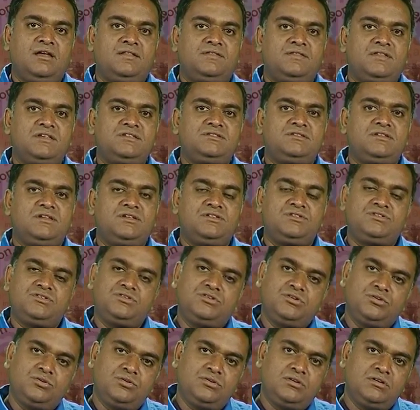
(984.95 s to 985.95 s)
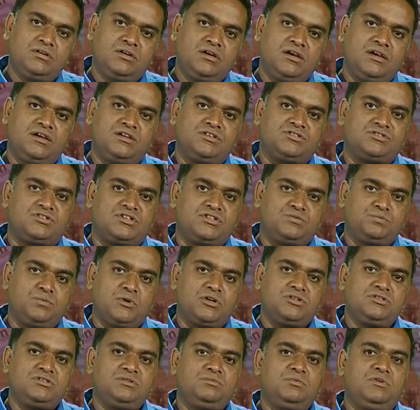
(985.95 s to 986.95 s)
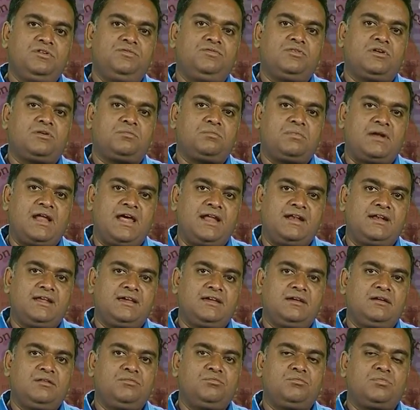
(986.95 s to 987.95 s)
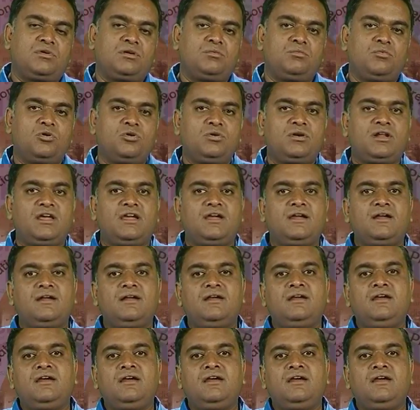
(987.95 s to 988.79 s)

This institute is responsible for planning, promoting,